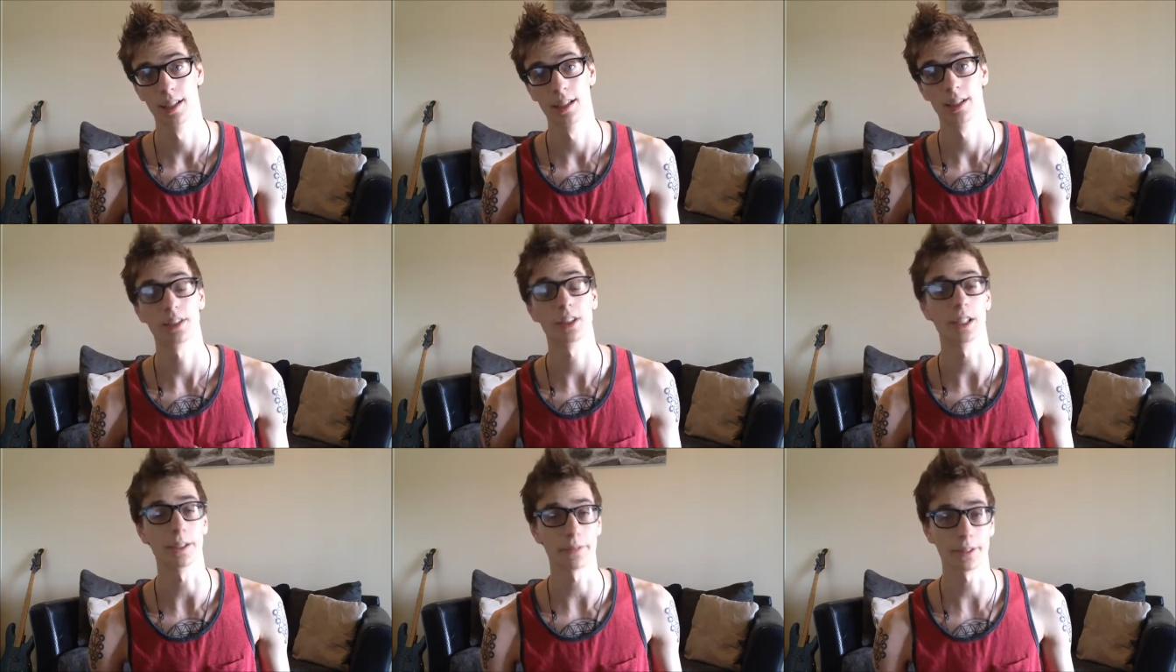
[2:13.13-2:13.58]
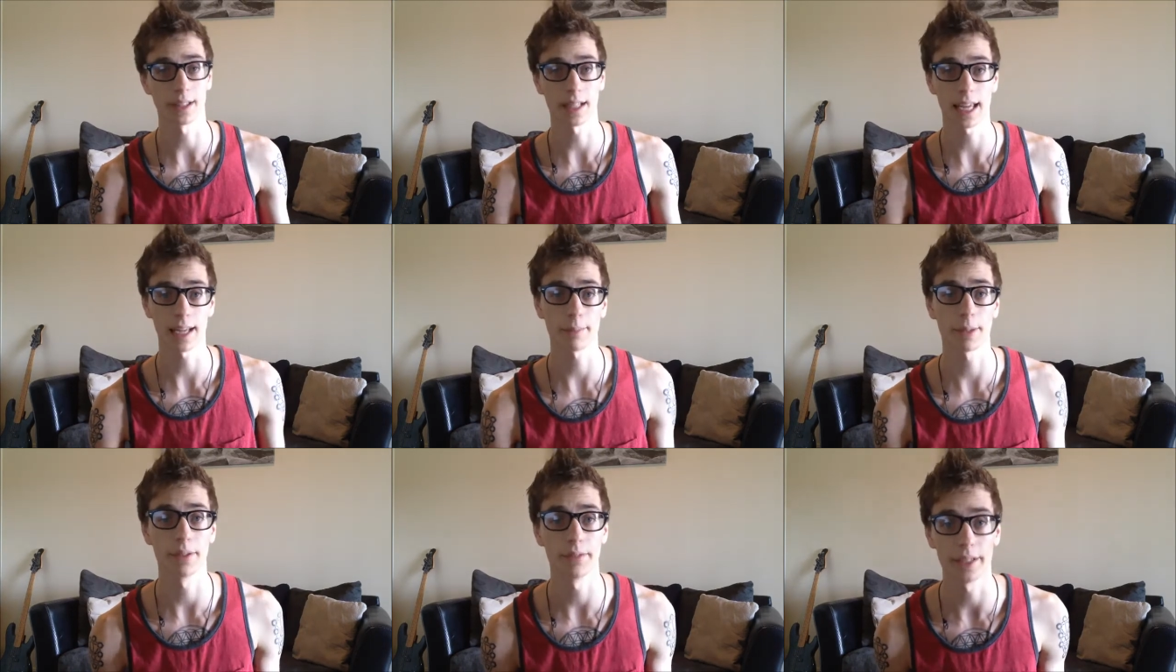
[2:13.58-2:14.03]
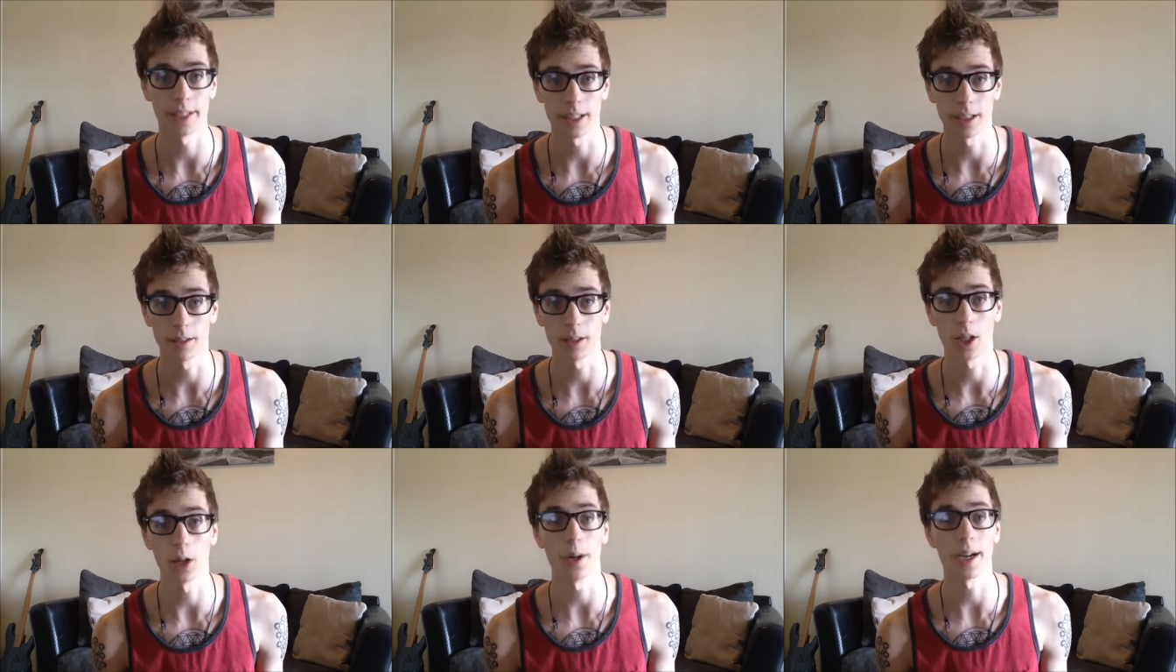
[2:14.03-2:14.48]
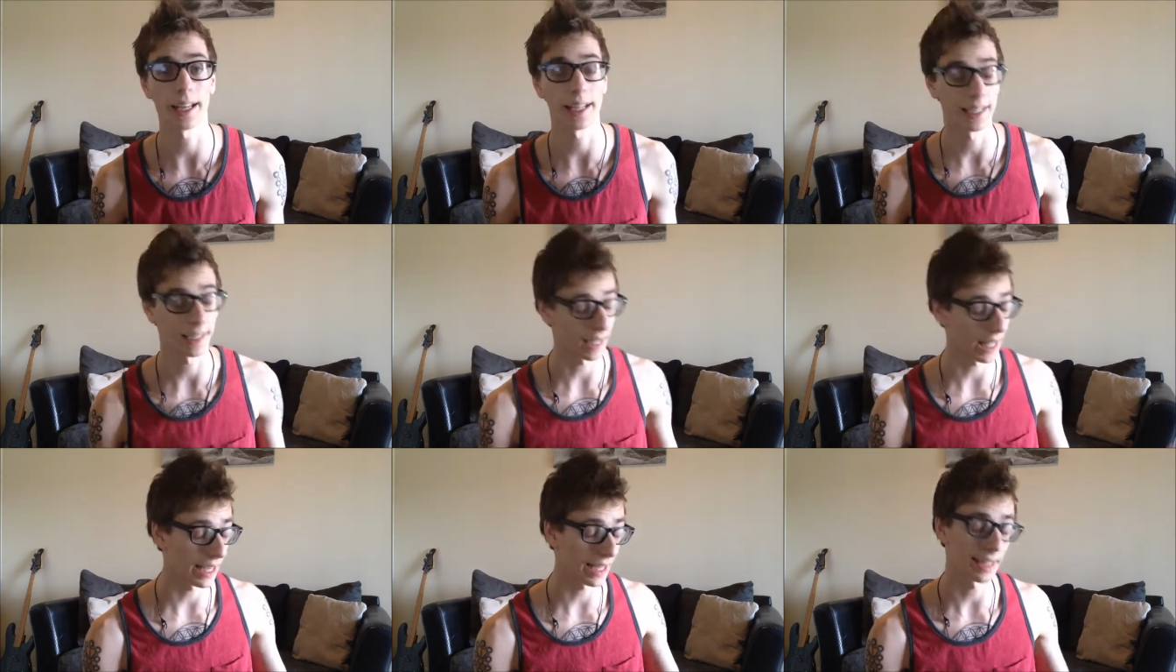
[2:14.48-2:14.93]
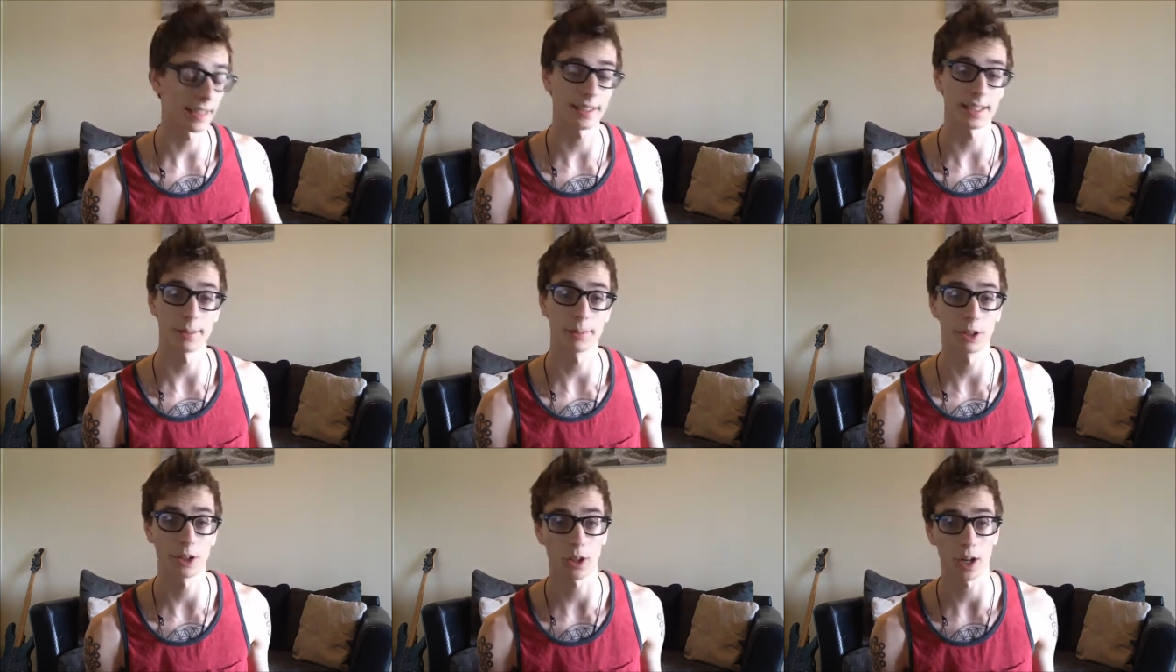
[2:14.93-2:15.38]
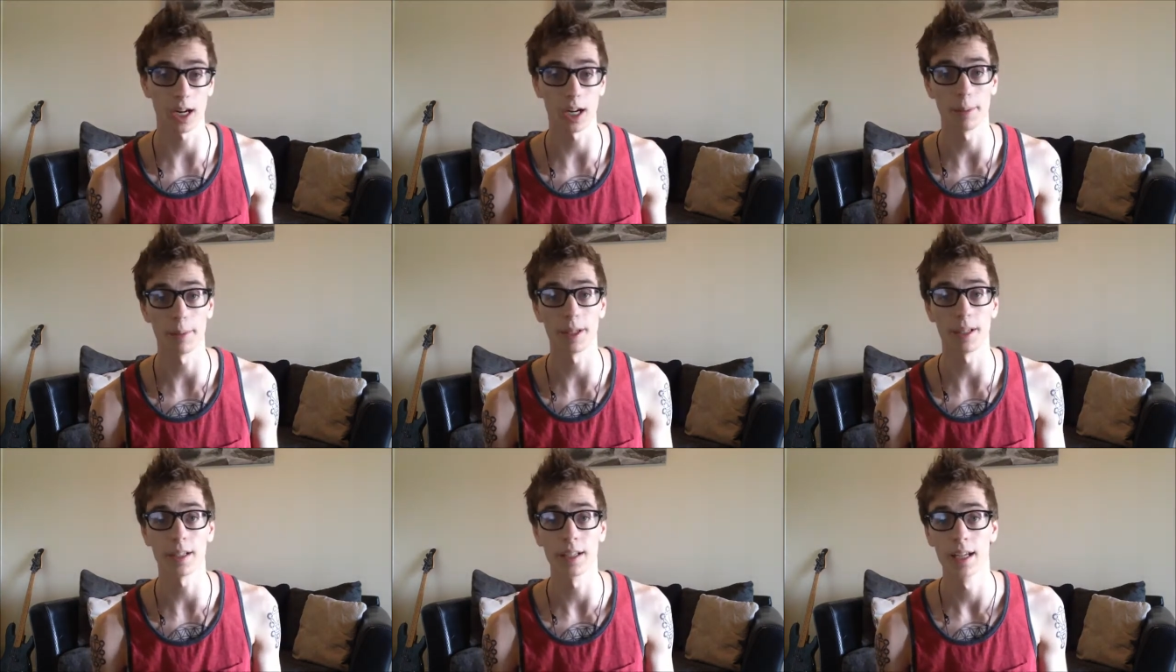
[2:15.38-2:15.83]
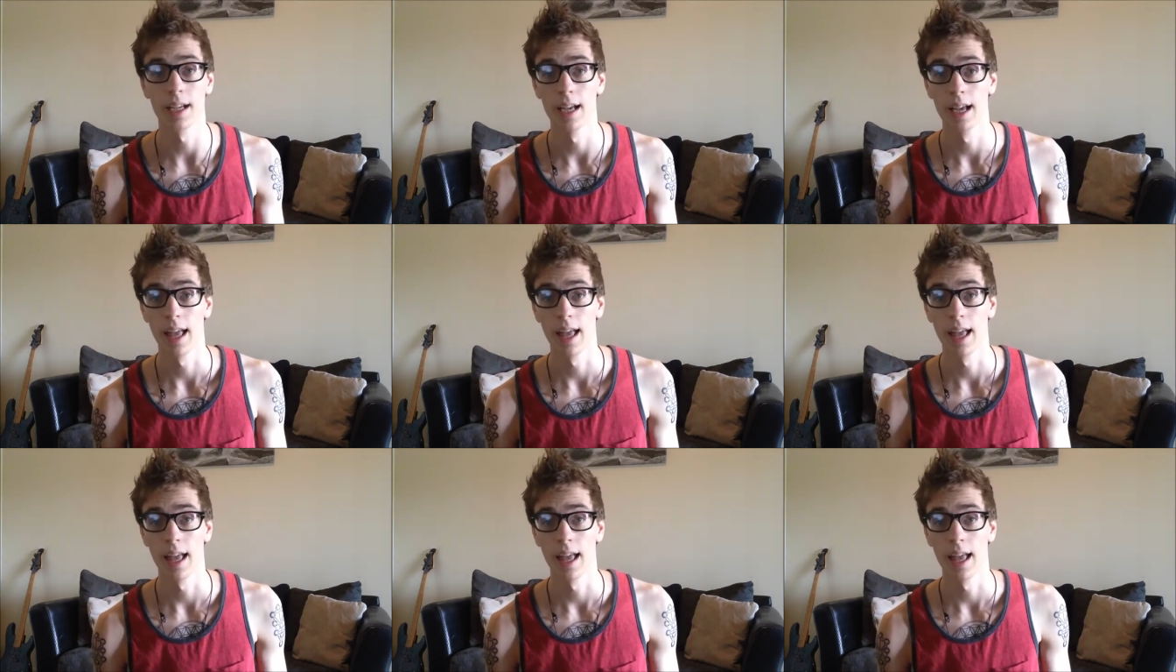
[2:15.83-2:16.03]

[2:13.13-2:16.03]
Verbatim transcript: So if you like my video, go ahead and like and subscribe it.